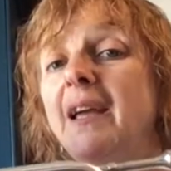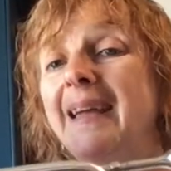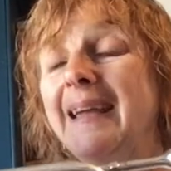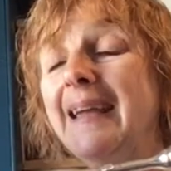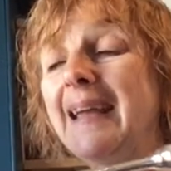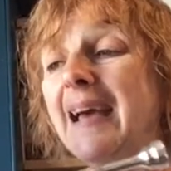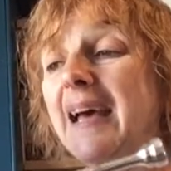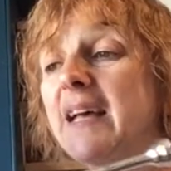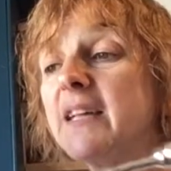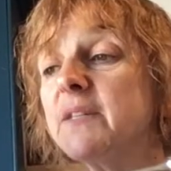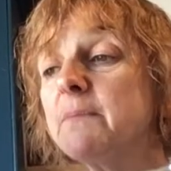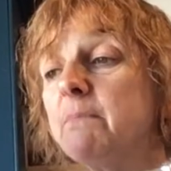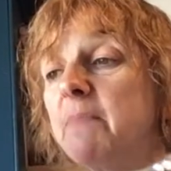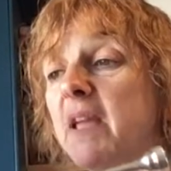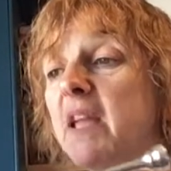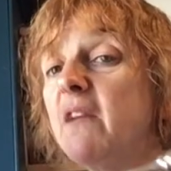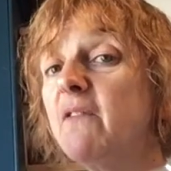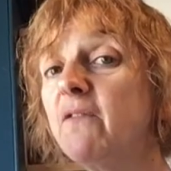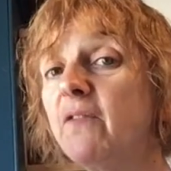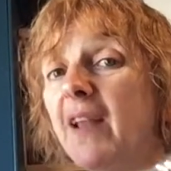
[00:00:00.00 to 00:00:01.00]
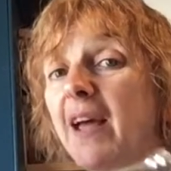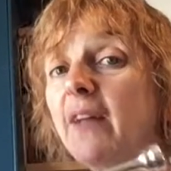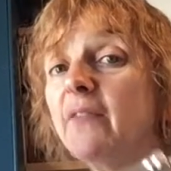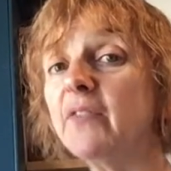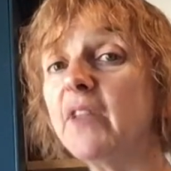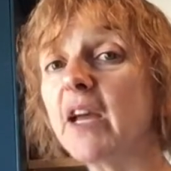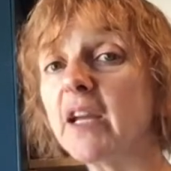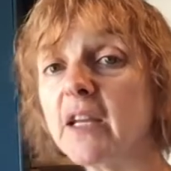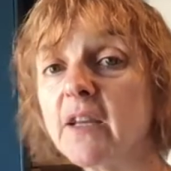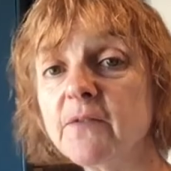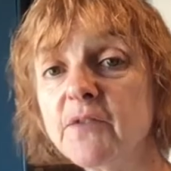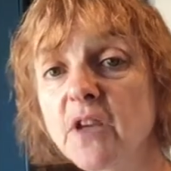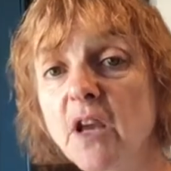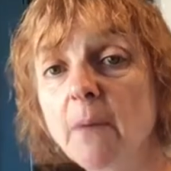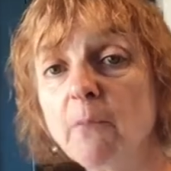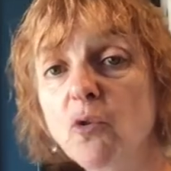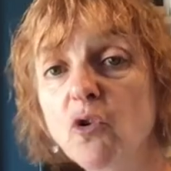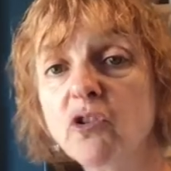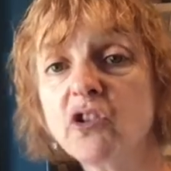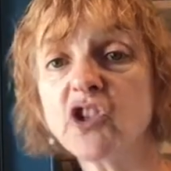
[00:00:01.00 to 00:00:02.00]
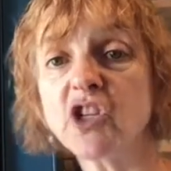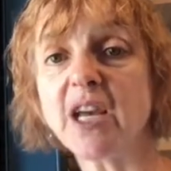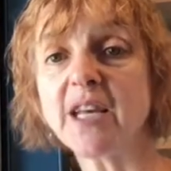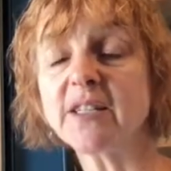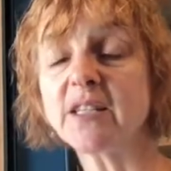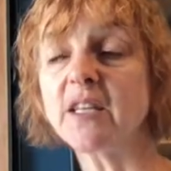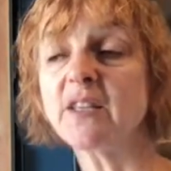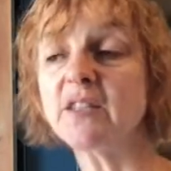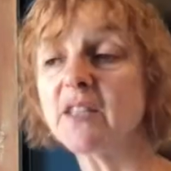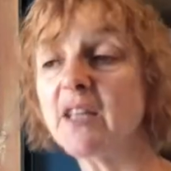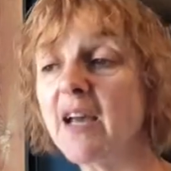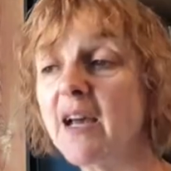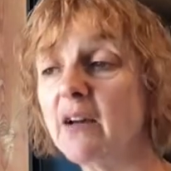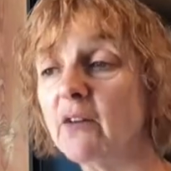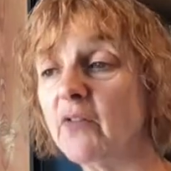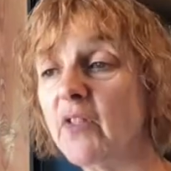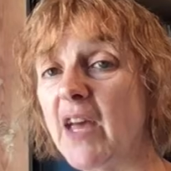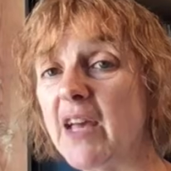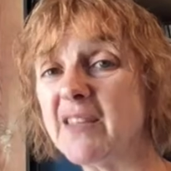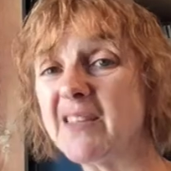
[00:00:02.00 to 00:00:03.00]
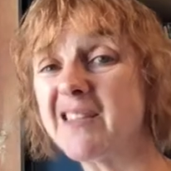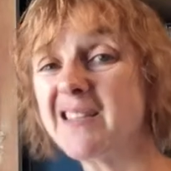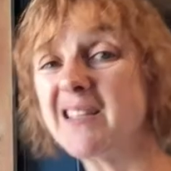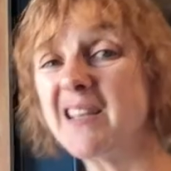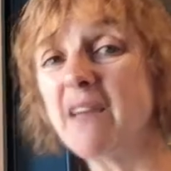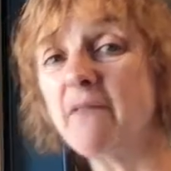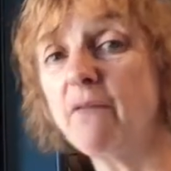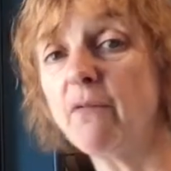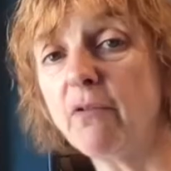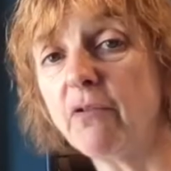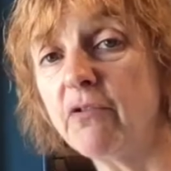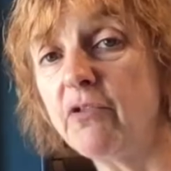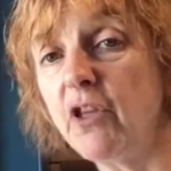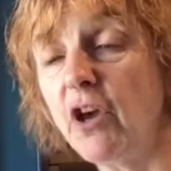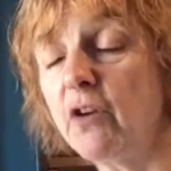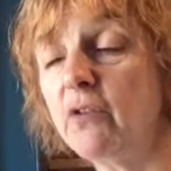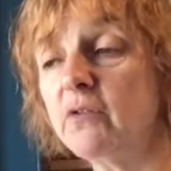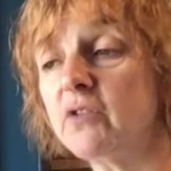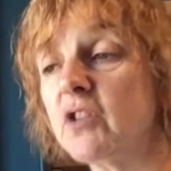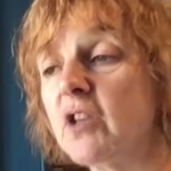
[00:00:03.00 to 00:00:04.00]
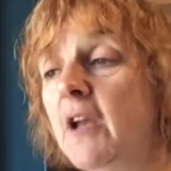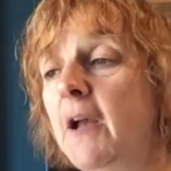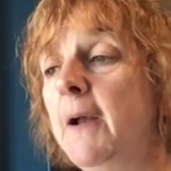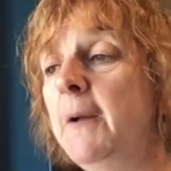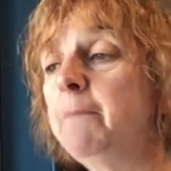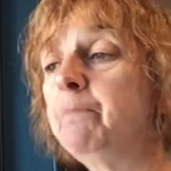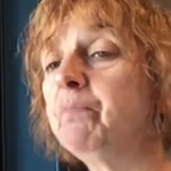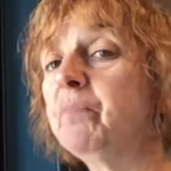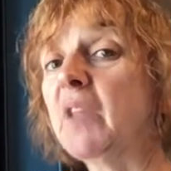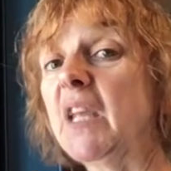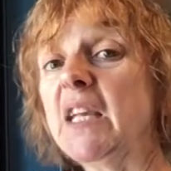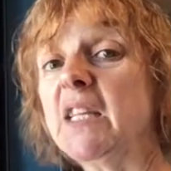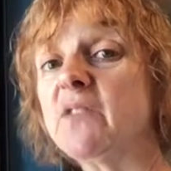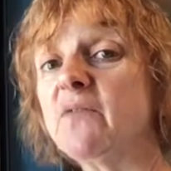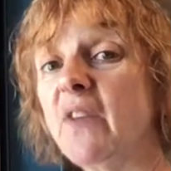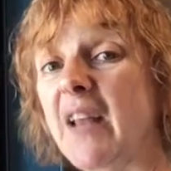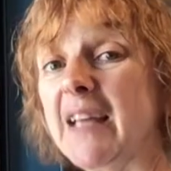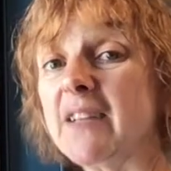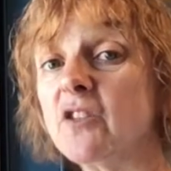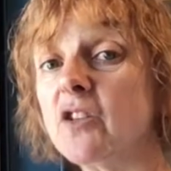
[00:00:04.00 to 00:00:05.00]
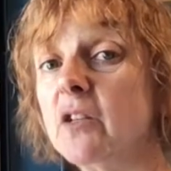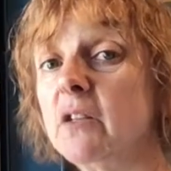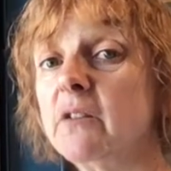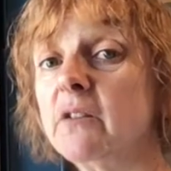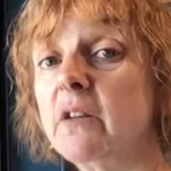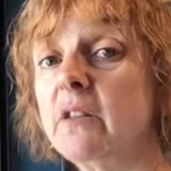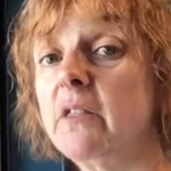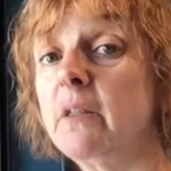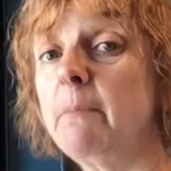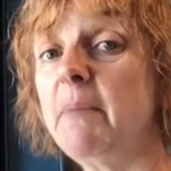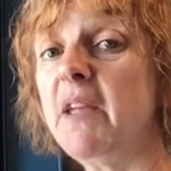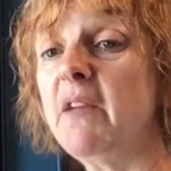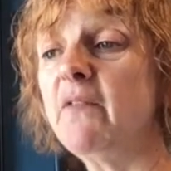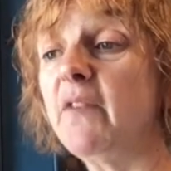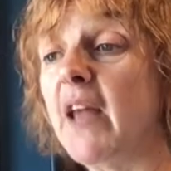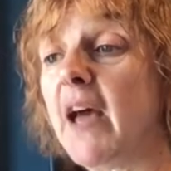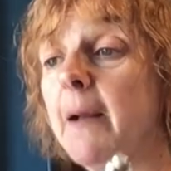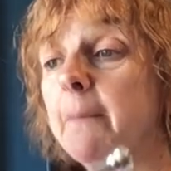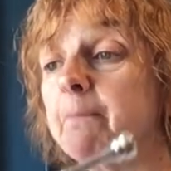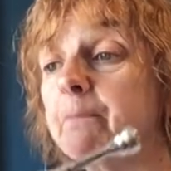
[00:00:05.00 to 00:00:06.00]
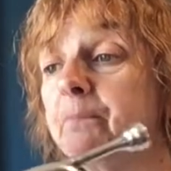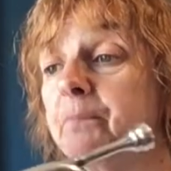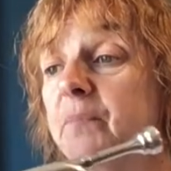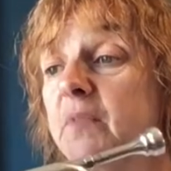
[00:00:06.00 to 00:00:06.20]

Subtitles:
it has B flat, and that gives it a more jazzy sound. That seventh note is flattened, the B flat.